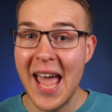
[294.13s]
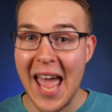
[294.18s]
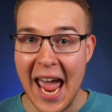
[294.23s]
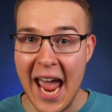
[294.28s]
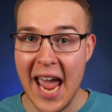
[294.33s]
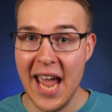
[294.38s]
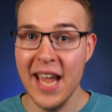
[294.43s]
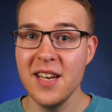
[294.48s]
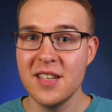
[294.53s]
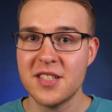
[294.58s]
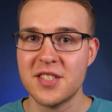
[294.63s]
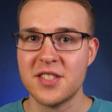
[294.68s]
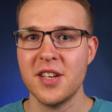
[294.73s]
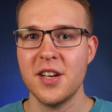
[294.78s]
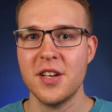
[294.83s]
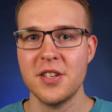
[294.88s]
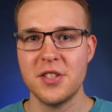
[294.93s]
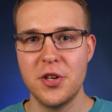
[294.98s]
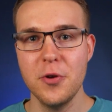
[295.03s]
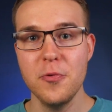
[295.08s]
hates
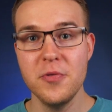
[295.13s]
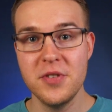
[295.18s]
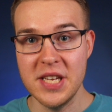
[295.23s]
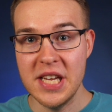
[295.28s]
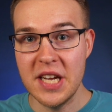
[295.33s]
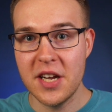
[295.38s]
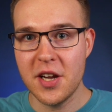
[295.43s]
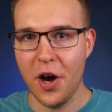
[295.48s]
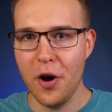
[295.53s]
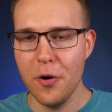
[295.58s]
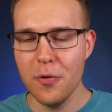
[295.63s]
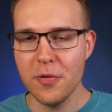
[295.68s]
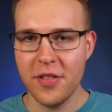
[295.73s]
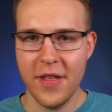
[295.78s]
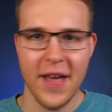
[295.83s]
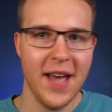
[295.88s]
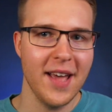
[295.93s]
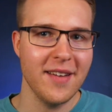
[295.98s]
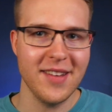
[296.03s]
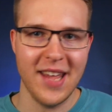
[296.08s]
to decode
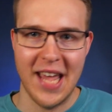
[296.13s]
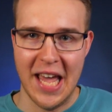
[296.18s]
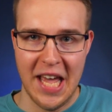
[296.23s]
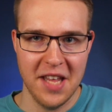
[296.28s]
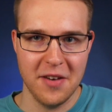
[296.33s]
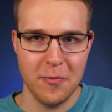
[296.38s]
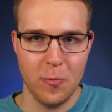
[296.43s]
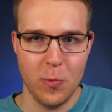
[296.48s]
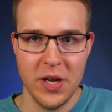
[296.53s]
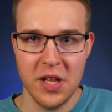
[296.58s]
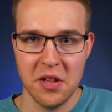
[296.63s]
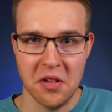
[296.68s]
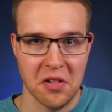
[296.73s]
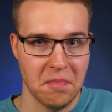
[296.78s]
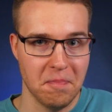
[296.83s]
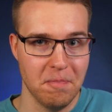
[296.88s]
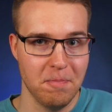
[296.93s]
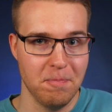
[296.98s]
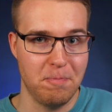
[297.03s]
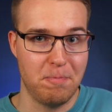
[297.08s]
that and
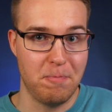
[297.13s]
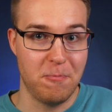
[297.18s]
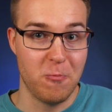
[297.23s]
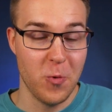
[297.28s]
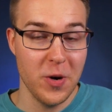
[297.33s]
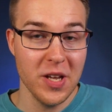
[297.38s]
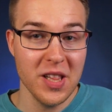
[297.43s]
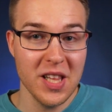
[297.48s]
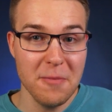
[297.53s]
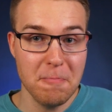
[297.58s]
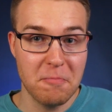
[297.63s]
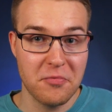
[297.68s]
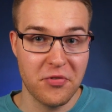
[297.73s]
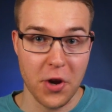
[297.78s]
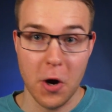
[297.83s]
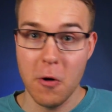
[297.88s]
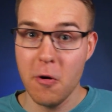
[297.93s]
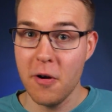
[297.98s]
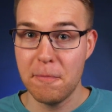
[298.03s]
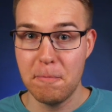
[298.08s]
will really
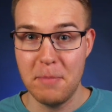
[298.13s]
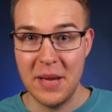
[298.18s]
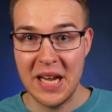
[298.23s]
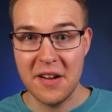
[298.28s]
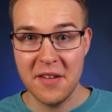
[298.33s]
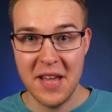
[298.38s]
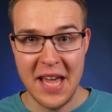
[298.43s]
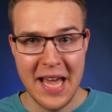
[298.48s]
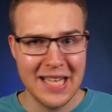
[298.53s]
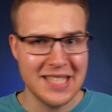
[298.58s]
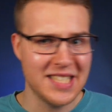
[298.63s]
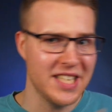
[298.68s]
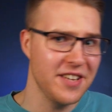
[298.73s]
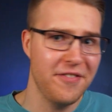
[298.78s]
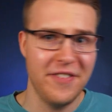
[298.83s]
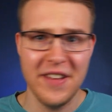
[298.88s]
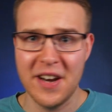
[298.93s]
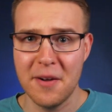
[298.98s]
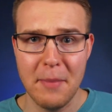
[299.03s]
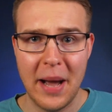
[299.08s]
throw a big hissy
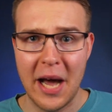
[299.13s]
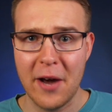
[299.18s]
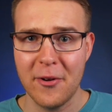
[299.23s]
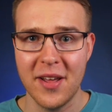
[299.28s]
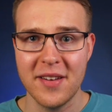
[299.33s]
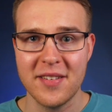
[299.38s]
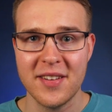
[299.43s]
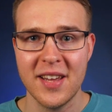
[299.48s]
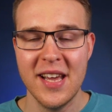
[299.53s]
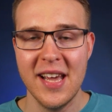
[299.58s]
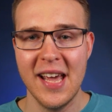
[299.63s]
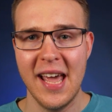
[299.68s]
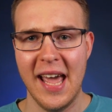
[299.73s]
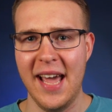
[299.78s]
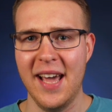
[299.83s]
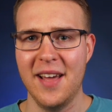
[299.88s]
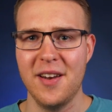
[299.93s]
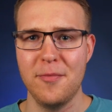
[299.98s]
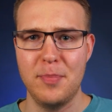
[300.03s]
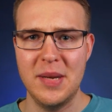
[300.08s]
fit about it
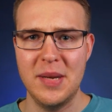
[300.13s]
and